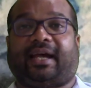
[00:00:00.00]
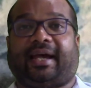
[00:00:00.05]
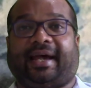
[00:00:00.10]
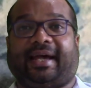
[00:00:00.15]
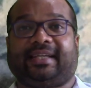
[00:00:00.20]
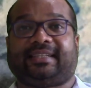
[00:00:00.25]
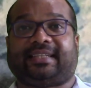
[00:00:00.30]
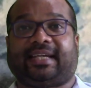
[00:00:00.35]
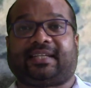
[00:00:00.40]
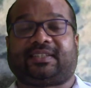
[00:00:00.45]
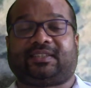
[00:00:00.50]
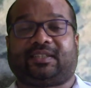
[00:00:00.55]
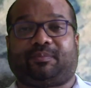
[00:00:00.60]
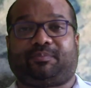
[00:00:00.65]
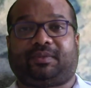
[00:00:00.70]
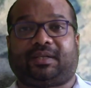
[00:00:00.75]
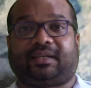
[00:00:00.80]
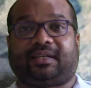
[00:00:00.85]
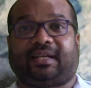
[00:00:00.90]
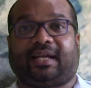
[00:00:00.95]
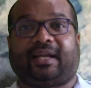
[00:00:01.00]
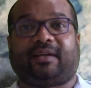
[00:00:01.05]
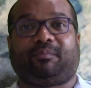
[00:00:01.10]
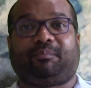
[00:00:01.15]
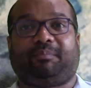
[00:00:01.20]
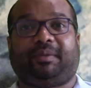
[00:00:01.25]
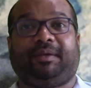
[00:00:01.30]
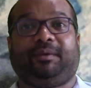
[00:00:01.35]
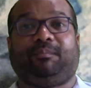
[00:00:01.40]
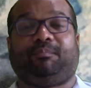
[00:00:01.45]
has accepted
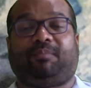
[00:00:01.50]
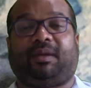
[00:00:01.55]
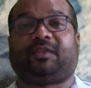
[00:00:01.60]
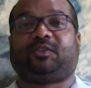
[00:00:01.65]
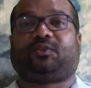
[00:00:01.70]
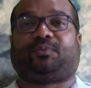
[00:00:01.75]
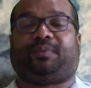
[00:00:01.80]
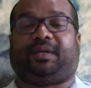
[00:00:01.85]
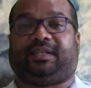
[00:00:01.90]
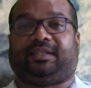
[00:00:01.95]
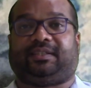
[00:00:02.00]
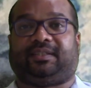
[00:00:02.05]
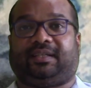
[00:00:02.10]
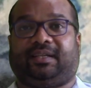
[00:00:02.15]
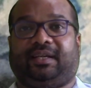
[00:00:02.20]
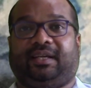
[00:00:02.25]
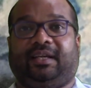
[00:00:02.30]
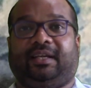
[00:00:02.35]
and being blessed by it.